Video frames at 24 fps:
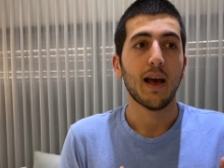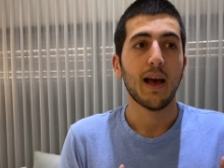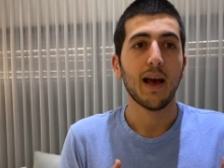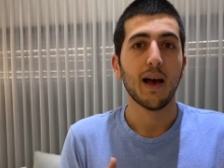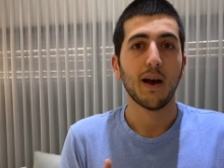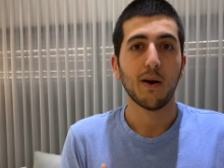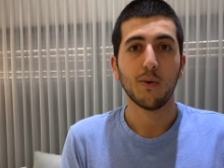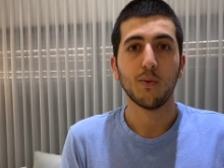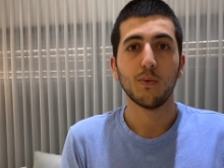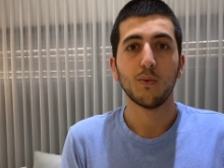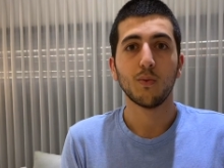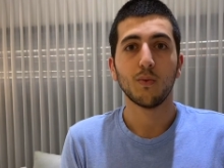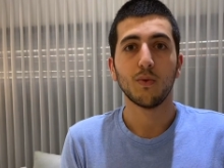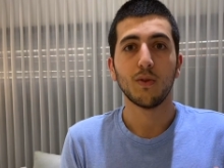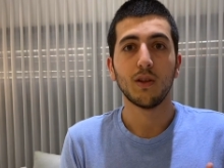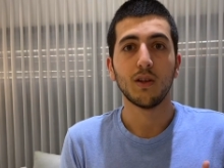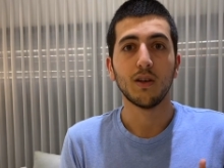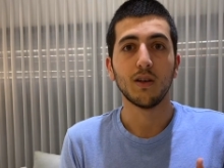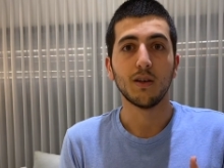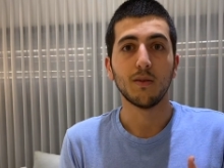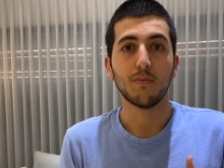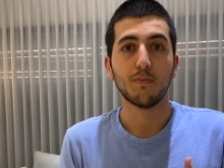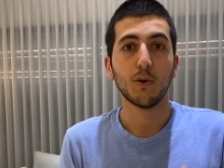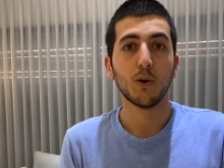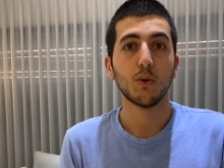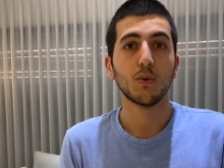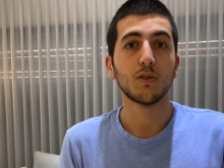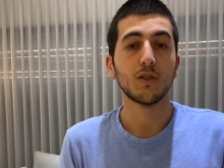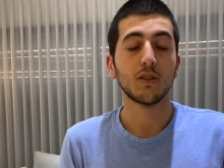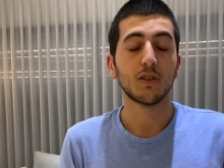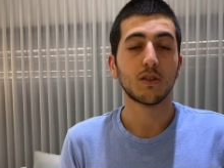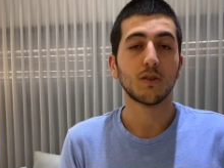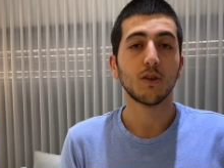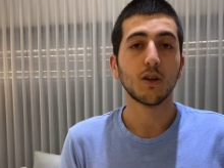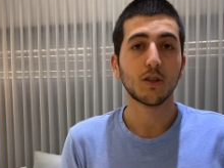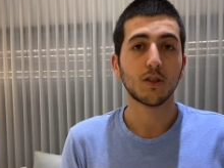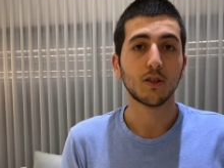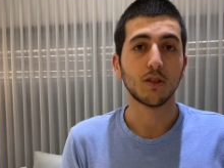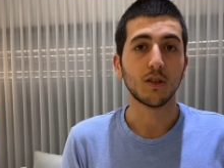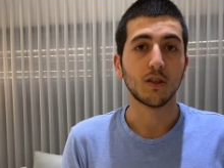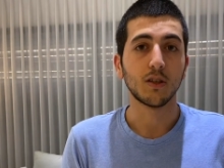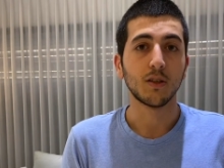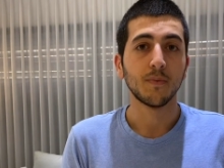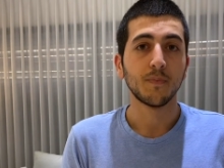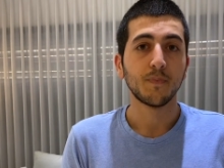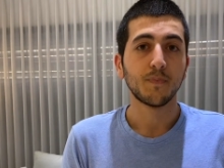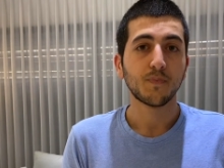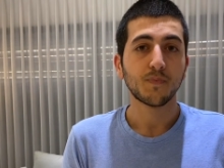how the pose is
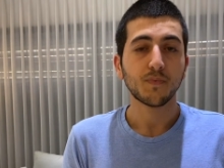structured,